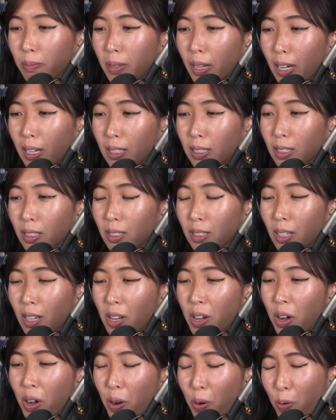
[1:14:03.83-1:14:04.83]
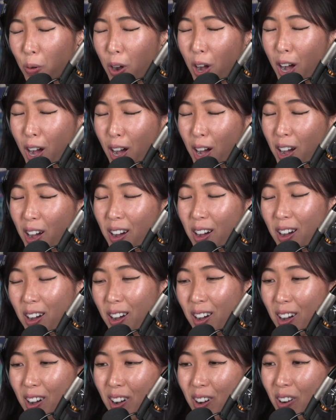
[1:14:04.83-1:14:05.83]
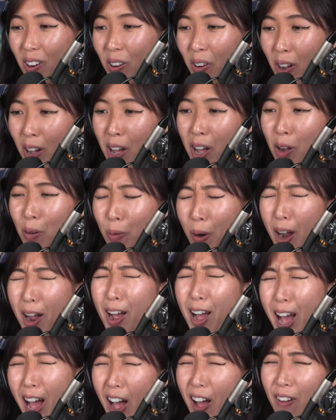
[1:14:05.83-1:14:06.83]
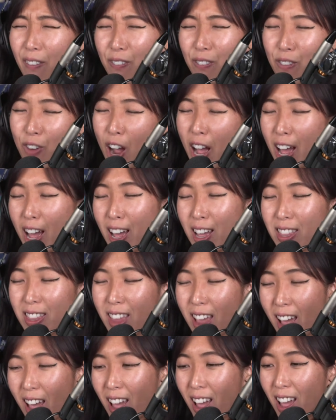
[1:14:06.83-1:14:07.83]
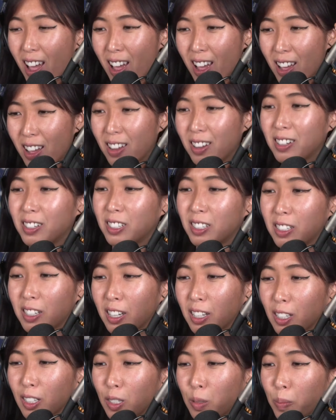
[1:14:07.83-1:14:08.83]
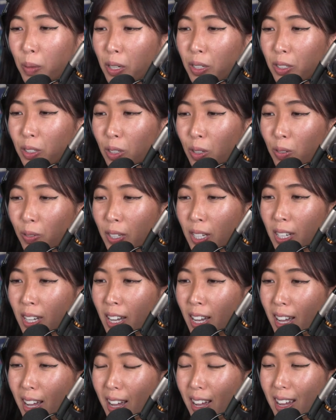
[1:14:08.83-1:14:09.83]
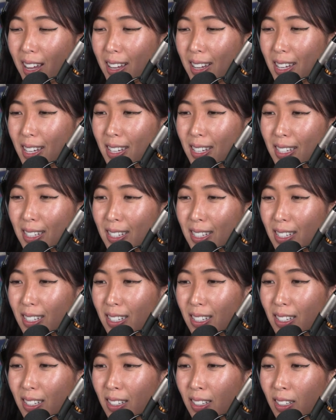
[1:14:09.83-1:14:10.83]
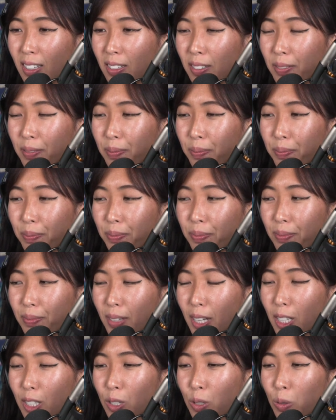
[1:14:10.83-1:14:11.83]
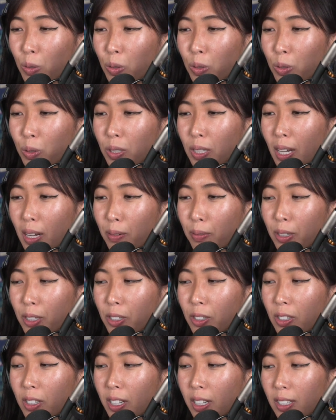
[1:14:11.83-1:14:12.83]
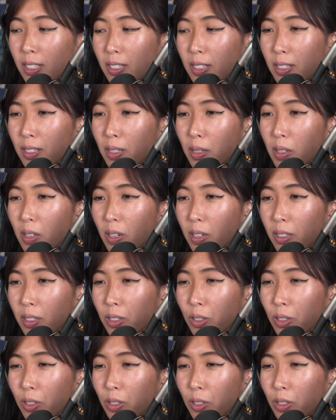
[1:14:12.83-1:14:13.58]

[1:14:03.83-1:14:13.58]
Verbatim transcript: taxes. Whoa, what happened there. Yeah, that's Bon Jovi. Hey. Hey. That's cool. Who's that? Richard Nixon in the on the